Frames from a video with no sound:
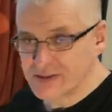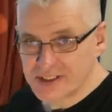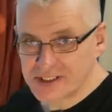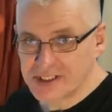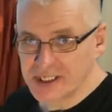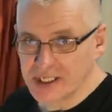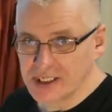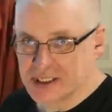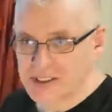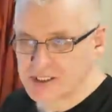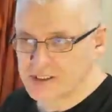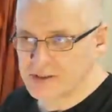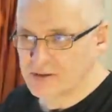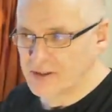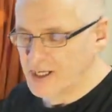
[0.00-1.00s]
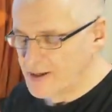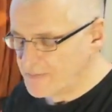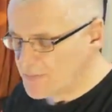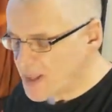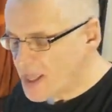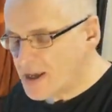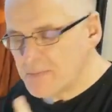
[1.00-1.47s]
and 6, all right?
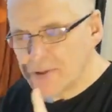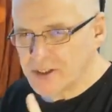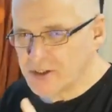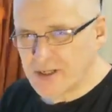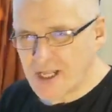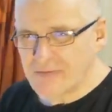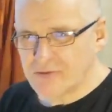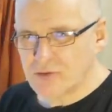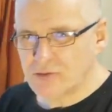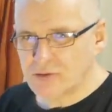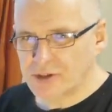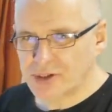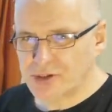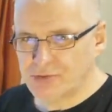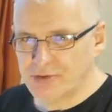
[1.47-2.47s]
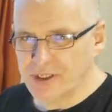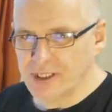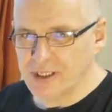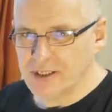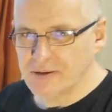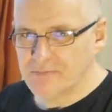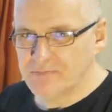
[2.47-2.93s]
But you don't have chord
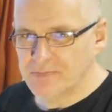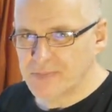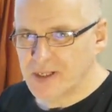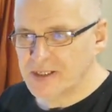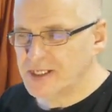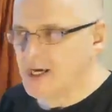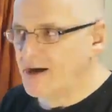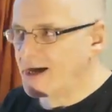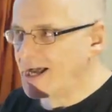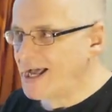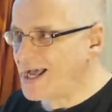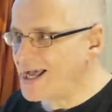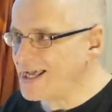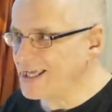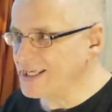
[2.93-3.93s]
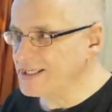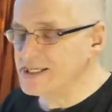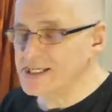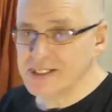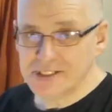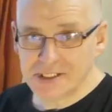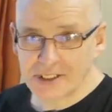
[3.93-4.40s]
3. Now, A
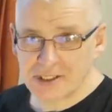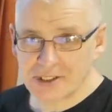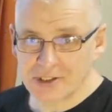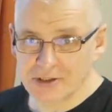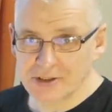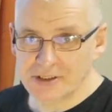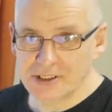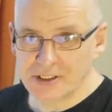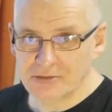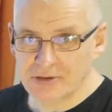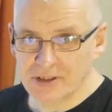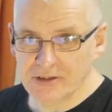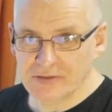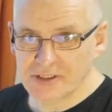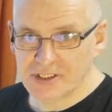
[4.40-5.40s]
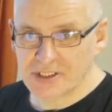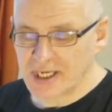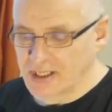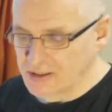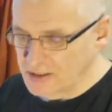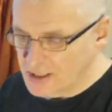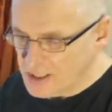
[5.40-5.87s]
is the 3rd degree of the
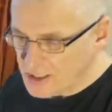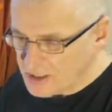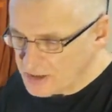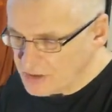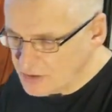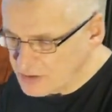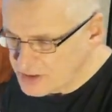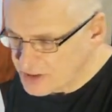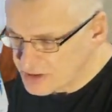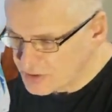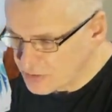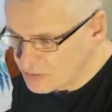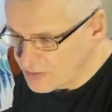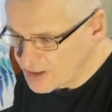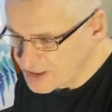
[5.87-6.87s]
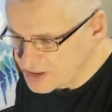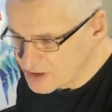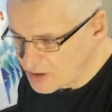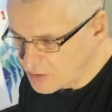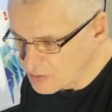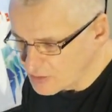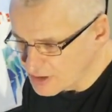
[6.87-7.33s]
scale. Jos has already
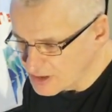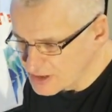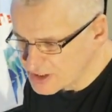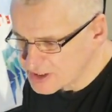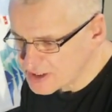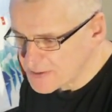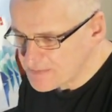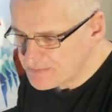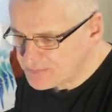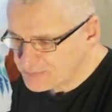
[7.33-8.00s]
told us